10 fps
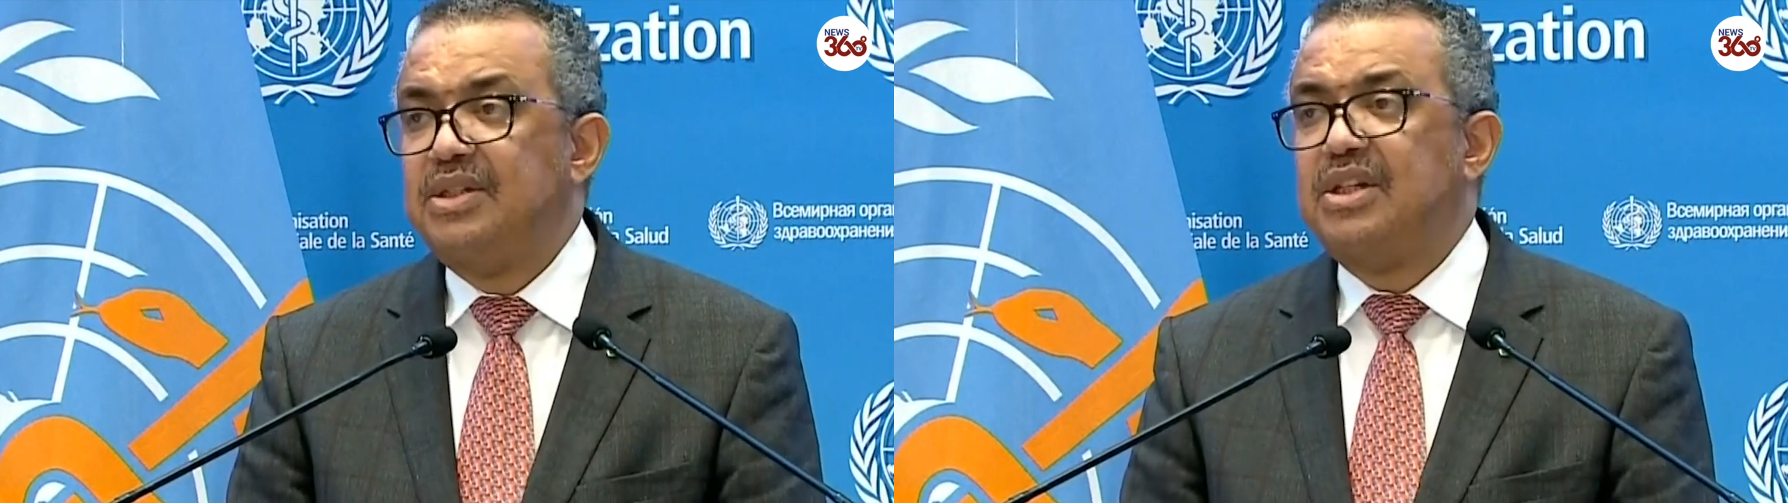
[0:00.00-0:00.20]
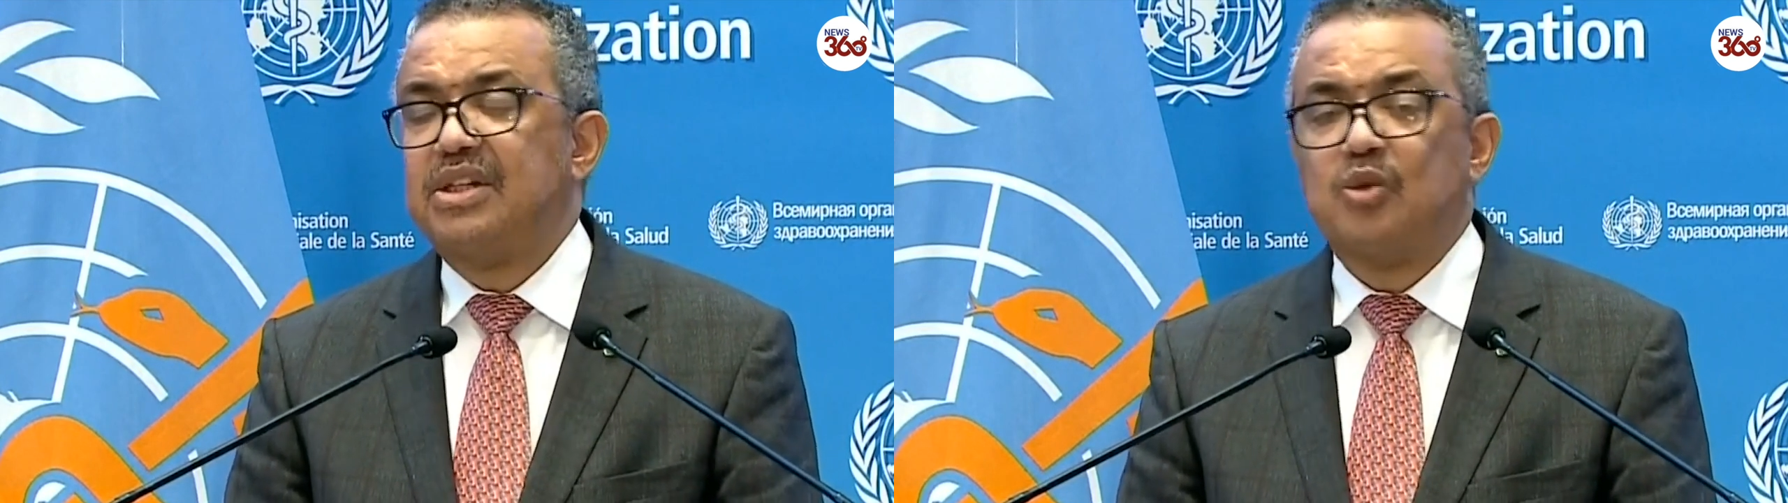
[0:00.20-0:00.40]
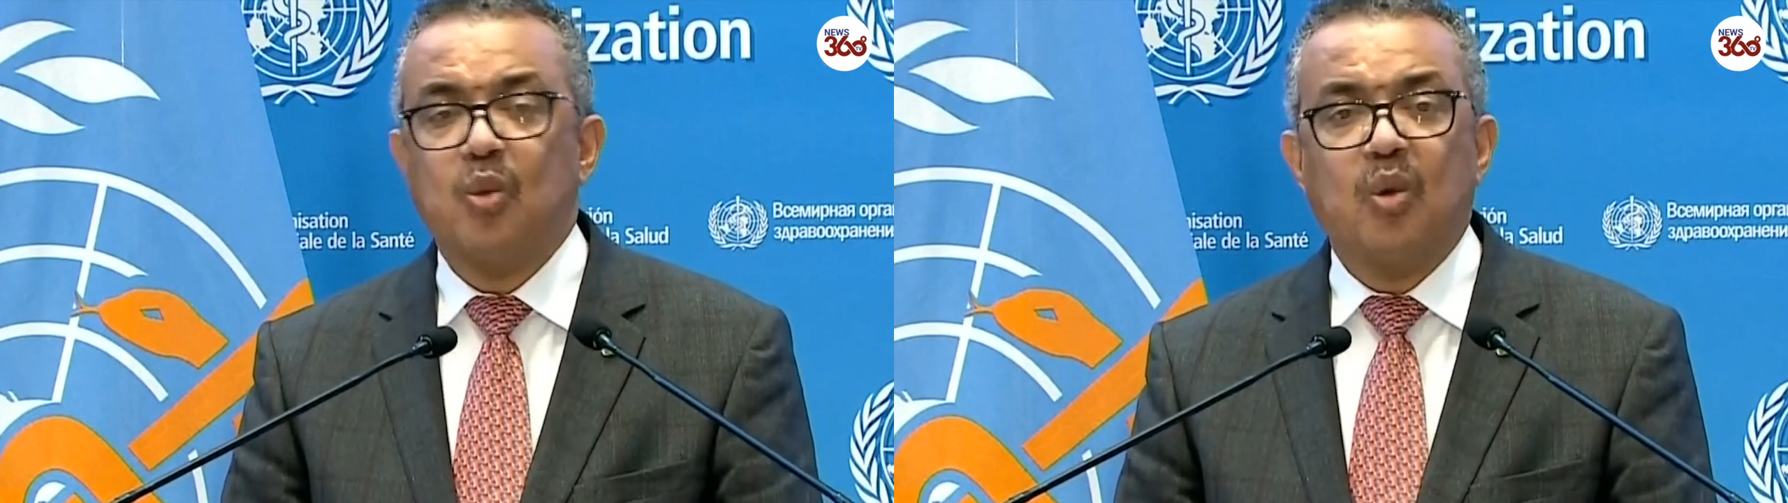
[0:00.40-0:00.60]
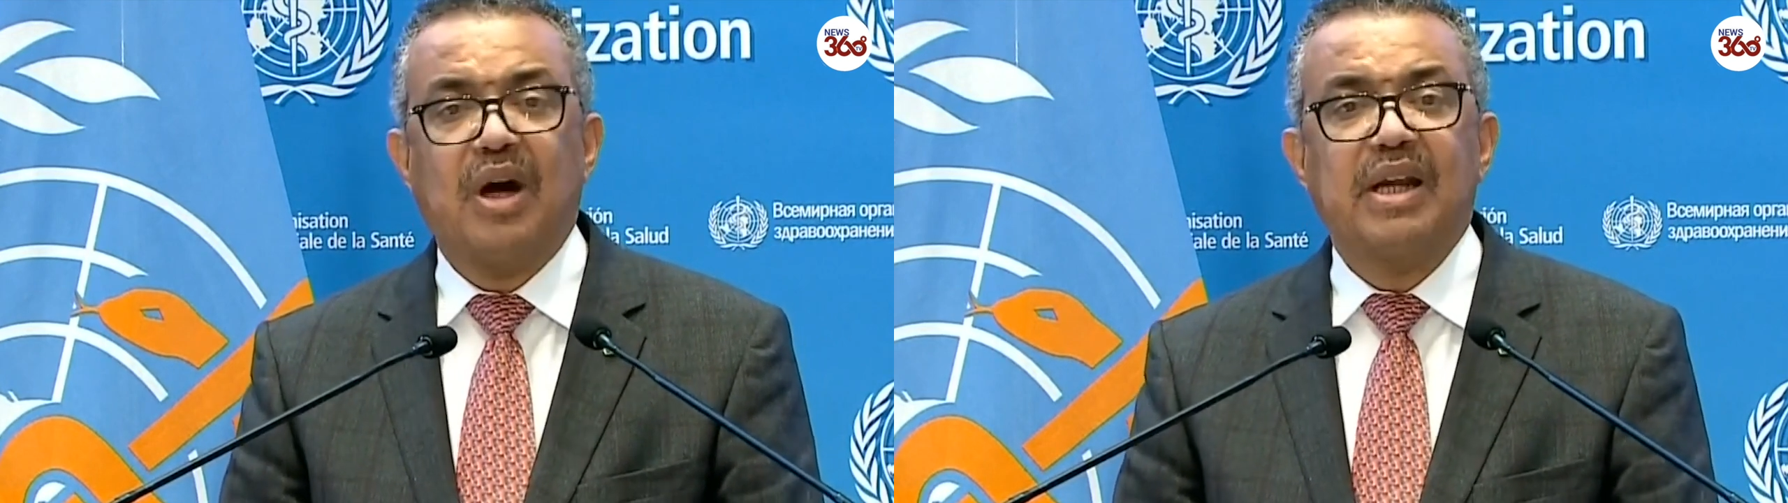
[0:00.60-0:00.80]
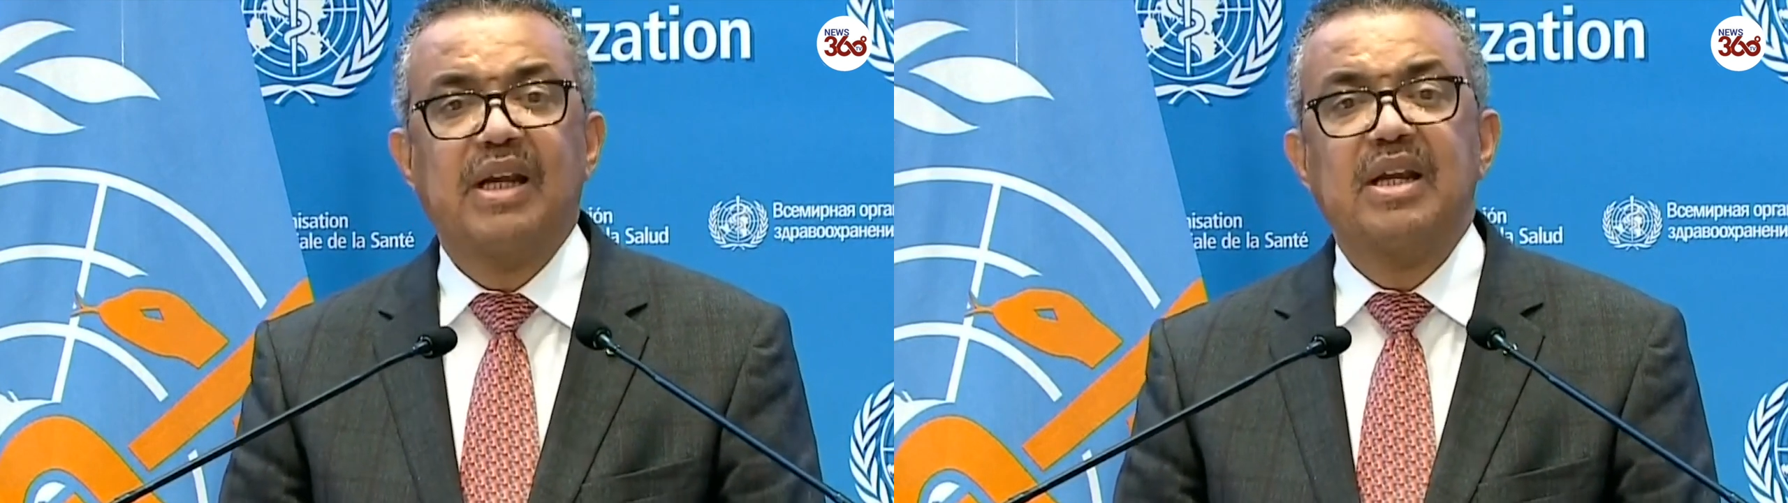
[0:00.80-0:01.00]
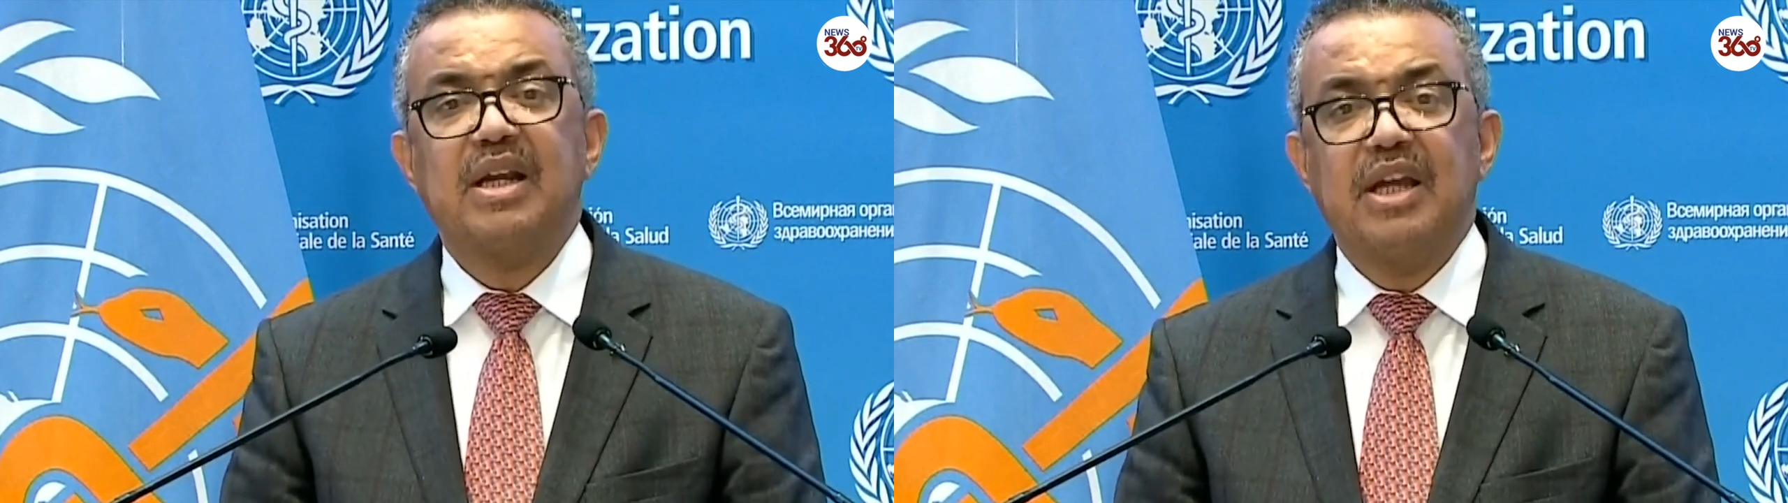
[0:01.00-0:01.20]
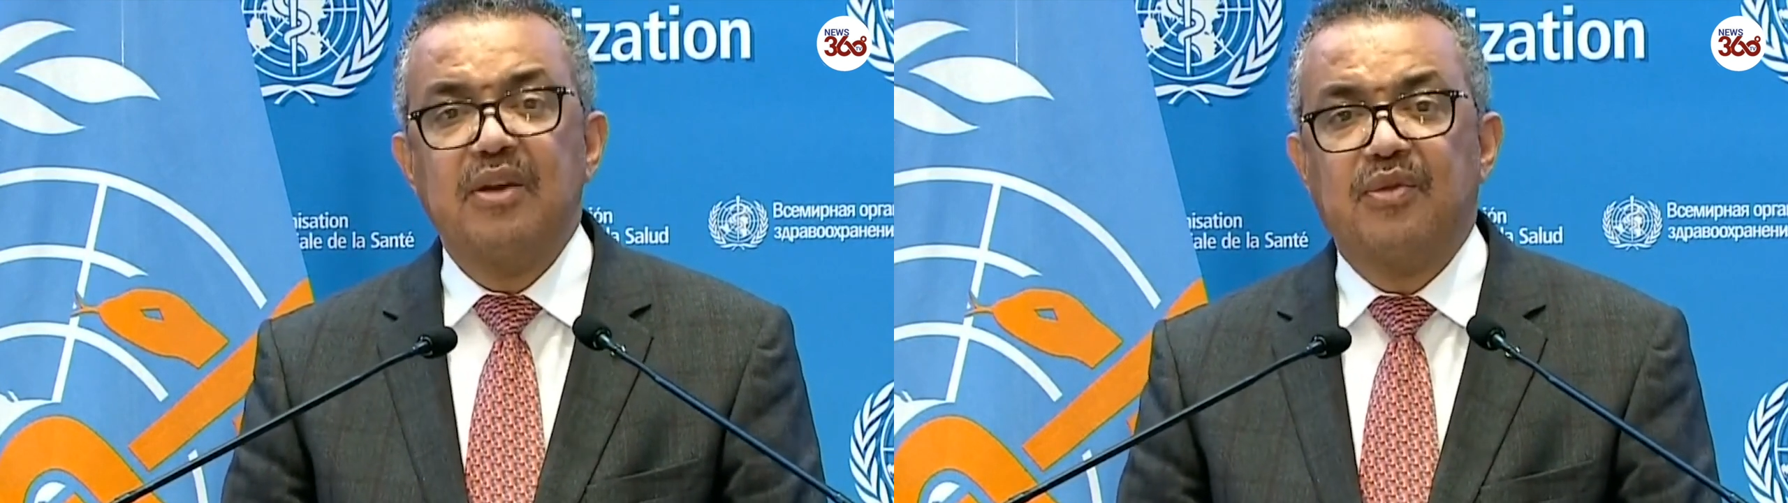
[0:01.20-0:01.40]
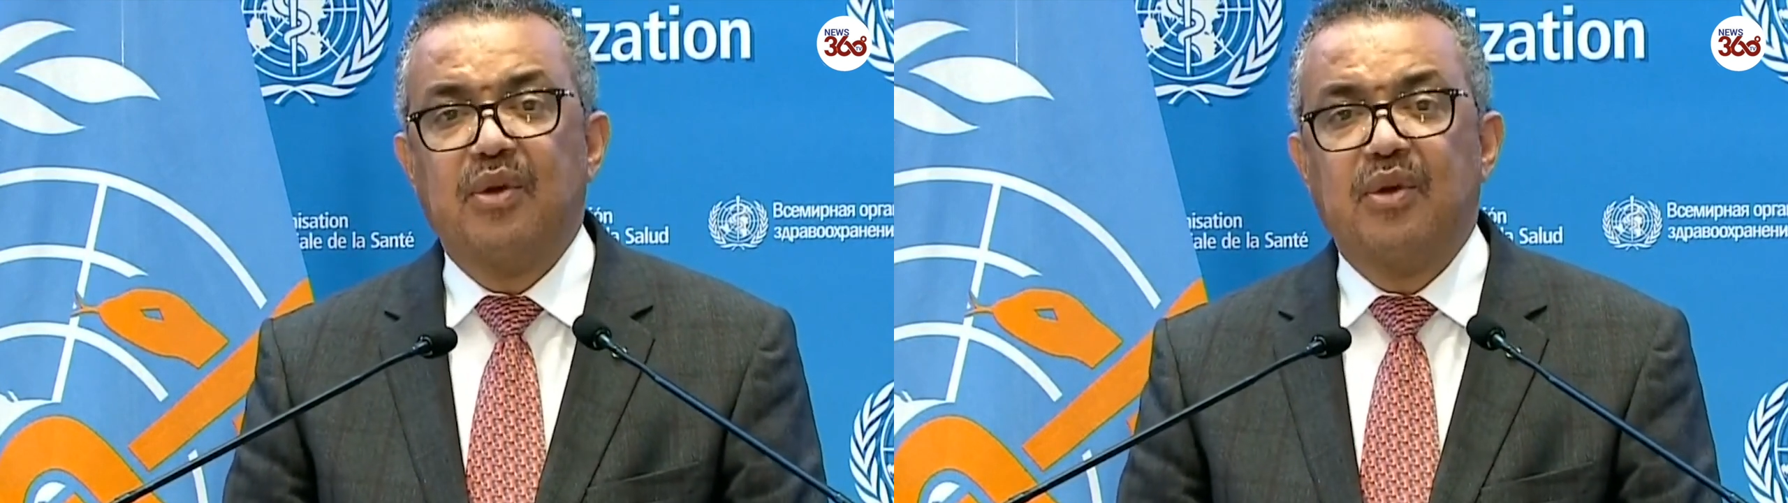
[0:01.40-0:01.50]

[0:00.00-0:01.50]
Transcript: just one in